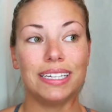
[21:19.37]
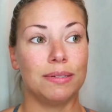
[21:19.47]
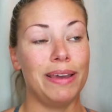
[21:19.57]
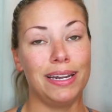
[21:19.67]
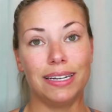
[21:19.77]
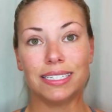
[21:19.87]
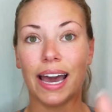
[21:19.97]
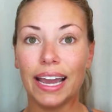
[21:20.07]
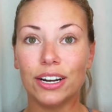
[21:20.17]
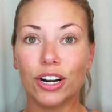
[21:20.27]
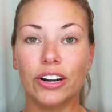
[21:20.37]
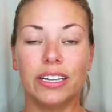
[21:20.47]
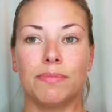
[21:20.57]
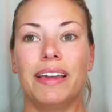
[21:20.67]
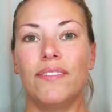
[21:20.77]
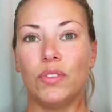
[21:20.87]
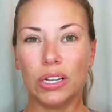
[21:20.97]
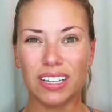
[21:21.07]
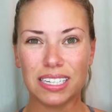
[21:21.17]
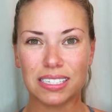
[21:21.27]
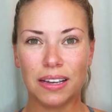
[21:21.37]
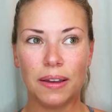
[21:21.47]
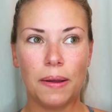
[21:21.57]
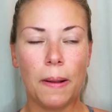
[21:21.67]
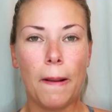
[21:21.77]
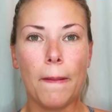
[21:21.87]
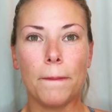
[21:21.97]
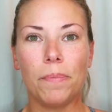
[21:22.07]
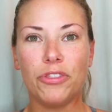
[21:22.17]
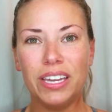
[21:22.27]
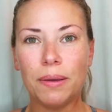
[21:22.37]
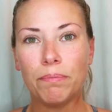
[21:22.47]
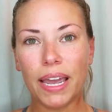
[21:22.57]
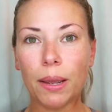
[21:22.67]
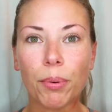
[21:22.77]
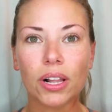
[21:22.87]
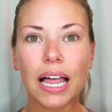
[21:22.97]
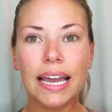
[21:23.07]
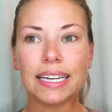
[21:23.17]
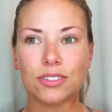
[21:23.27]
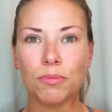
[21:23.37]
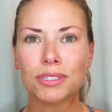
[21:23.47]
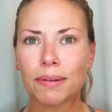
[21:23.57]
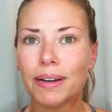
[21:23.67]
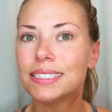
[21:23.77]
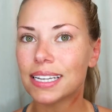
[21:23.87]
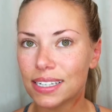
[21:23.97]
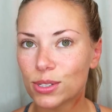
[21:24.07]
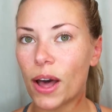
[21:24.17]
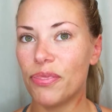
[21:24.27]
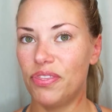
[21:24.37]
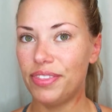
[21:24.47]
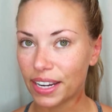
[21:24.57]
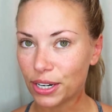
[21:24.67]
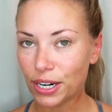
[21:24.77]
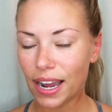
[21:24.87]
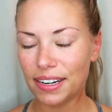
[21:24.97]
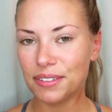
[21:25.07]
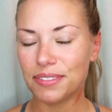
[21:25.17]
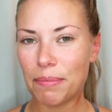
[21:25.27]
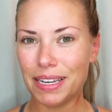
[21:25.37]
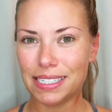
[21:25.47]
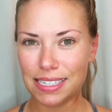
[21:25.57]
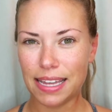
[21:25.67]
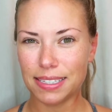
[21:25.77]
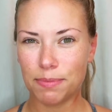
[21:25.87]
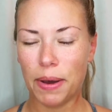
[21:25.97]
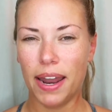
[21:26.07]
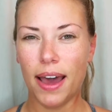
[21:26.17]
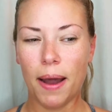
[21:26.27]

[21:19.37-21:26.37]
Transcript: It's made it tighter. It's made it feel less thin and paper-like. It's almost like my skin has gotten thicker. I don't know if that makes sense, but